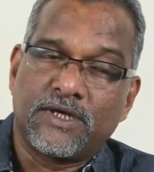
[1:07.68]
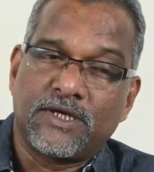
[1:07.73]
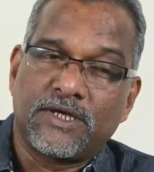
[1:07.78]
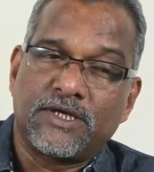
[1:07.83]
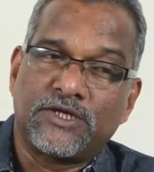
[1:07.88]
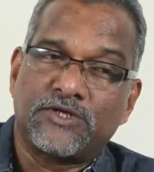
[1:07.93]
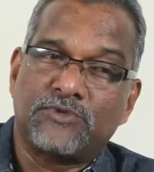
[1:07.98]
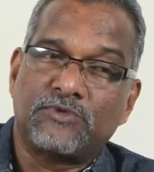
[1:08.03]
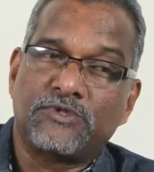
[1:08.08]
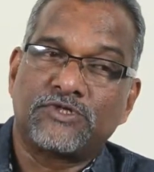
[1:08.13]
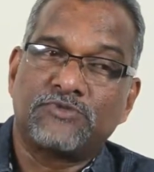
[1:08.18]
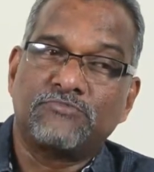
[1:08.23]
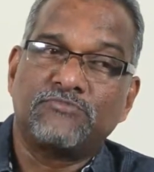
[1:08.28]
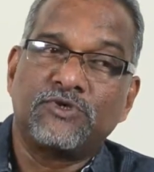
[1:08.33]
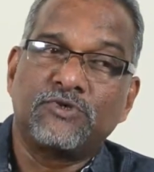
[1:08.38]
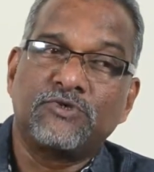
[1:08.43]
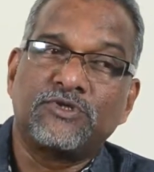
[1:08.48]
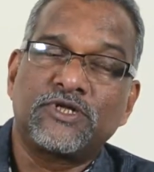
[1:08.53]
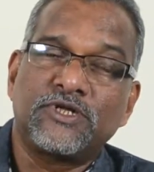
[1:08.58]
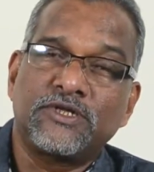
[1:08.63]
she was
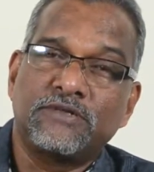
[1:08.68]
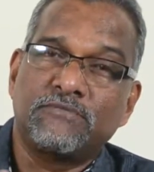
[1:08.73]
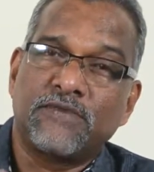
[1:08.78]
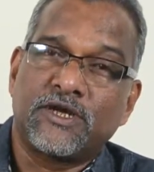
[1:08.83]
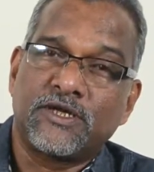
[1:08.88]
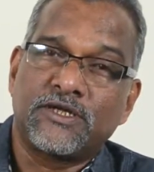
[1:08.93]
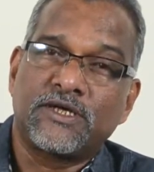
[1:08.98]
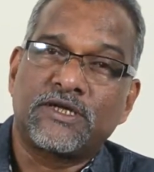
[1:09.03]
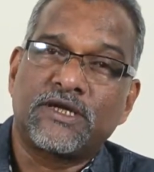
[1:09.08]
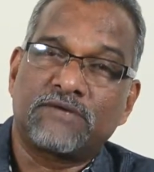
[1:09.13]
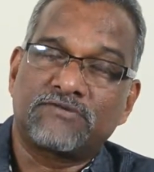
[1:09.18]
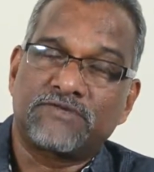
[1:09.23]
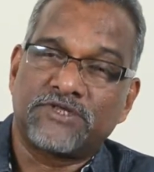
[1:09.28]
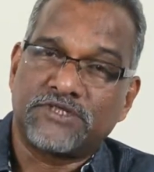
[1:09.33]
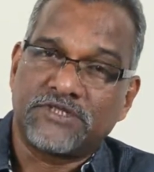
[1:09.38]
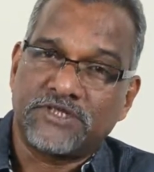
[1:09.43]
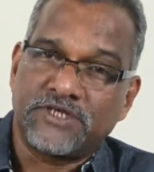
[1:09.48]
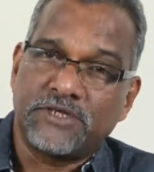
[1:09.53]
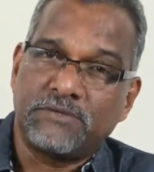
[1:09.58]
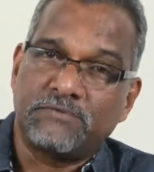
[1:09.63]
brutally murdered after
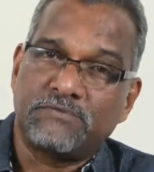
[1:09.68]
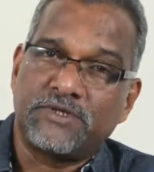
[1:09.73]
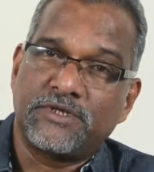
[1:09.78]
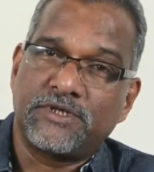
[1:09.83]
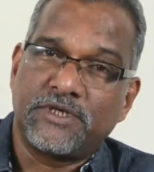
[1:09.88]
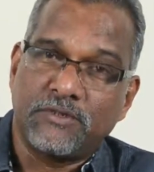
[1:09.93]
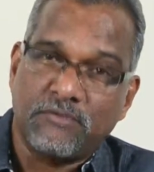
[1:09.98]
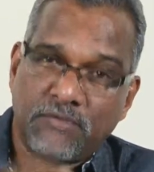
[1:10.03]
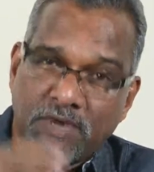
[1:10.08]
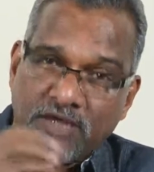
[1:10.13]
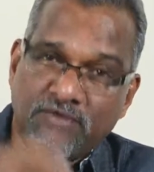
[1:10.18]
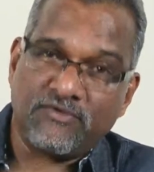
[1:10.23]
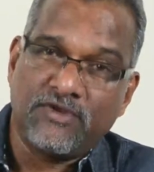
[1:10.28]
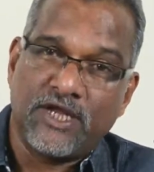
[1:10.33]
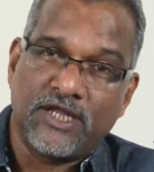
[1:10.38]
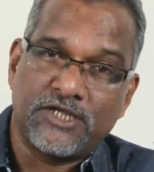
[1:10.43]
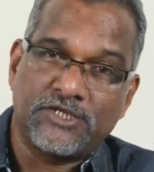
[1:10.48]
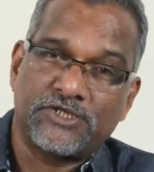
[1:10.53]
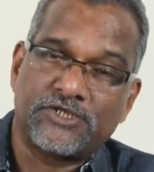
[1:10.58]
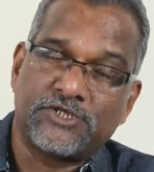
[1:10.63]
rape in my
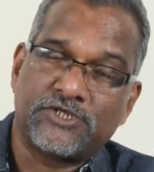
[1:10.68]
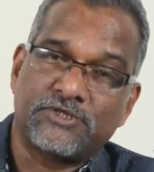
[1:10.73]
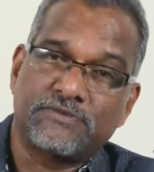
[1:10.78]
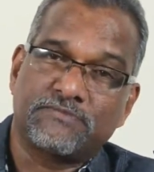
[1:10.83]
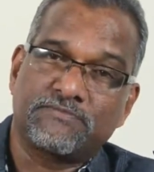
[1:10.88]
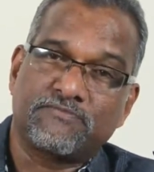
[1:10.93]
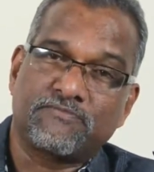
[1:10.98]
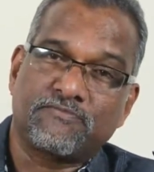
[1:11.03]
village.